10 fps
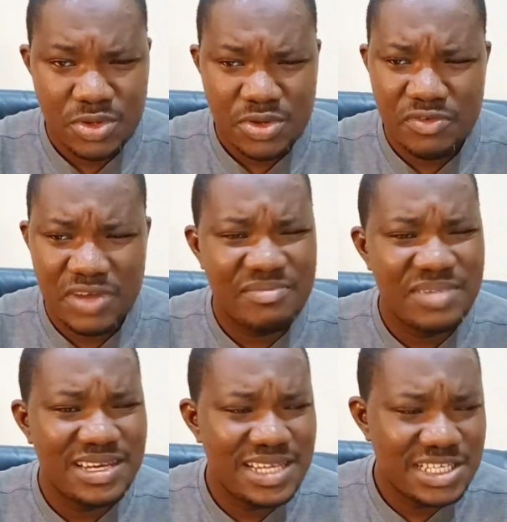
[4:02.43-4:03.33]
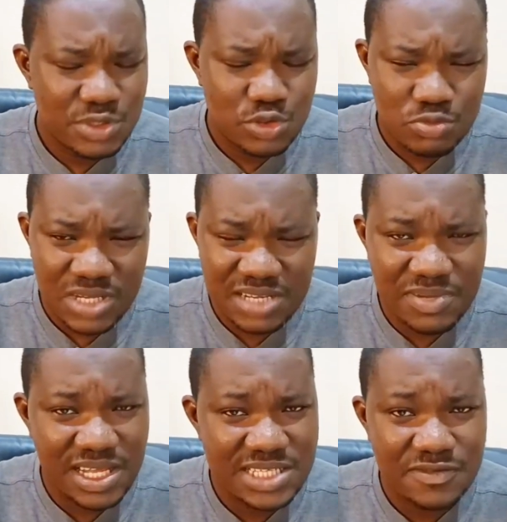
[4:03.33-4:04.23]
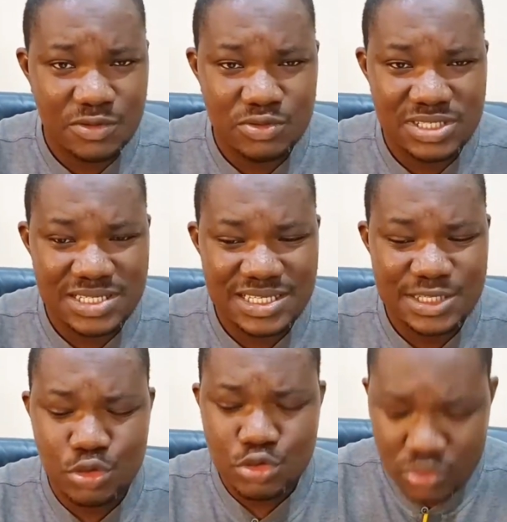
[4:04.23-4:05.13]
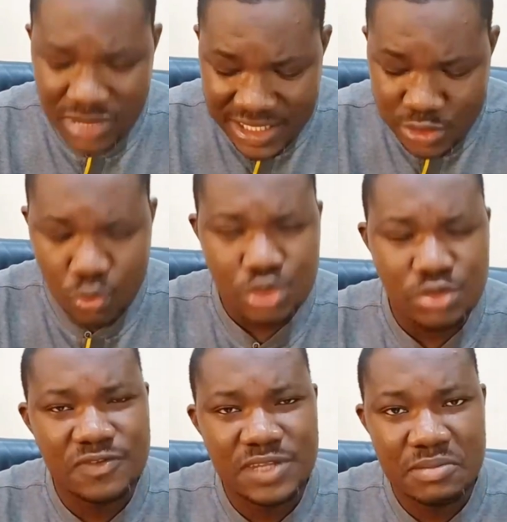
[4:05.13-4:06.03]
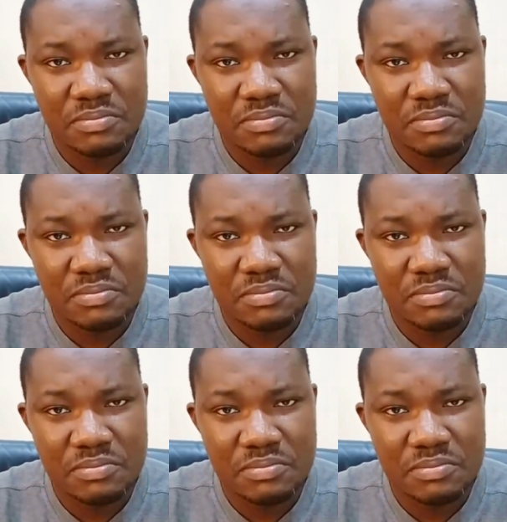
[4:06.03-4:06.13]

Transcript: We have been linked with too many players for goodness sakes, not to get one of them.